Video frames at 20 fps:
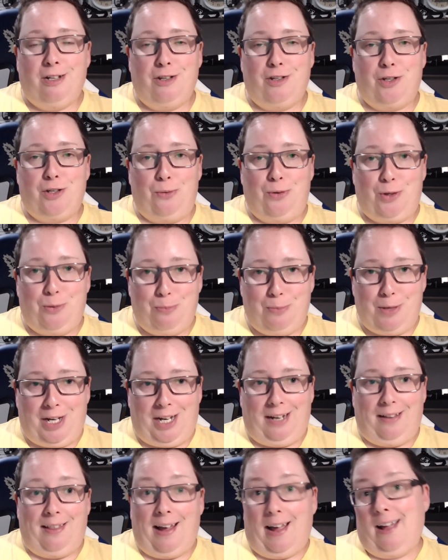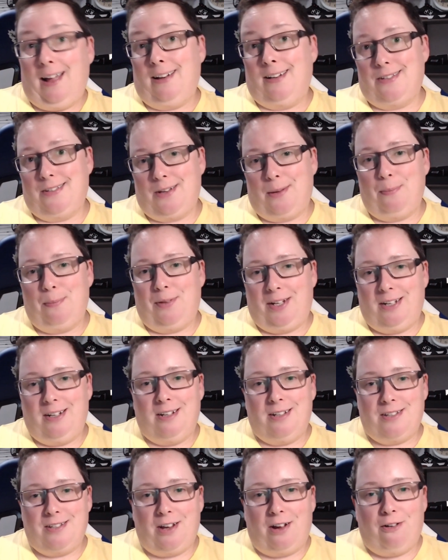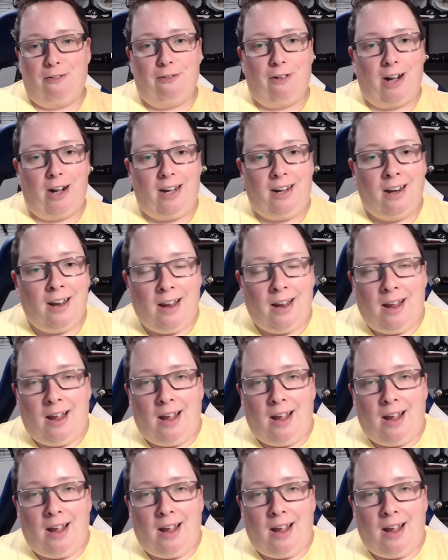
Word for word: So to me, that is something in itself, right?